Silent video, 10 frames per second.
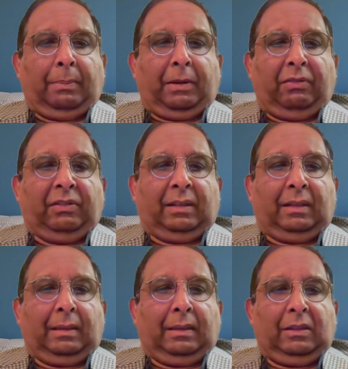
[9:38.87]

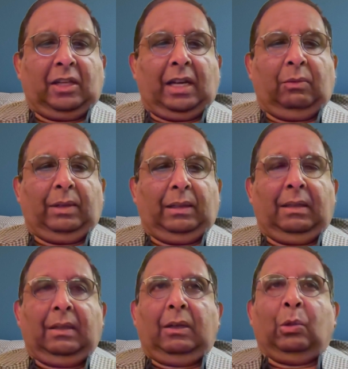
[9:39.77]
Professor Chadwick,
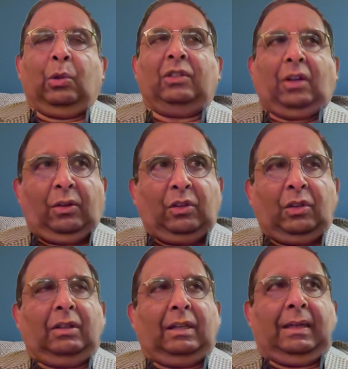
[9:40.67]
who is
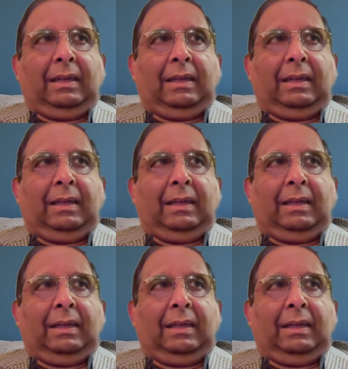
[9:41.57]
also,